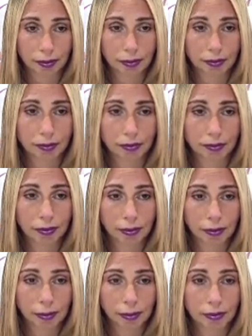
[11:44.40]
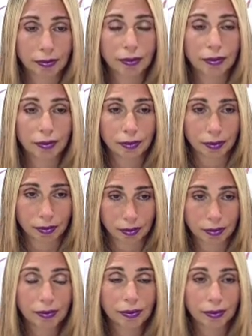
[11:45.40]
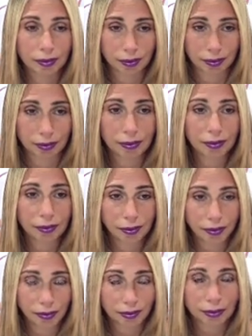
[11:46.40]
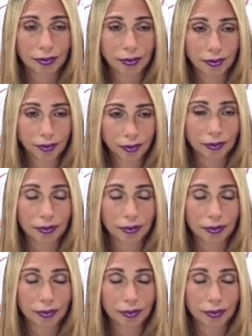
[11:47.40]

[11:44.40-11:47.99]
No words are spoken by the person on screen.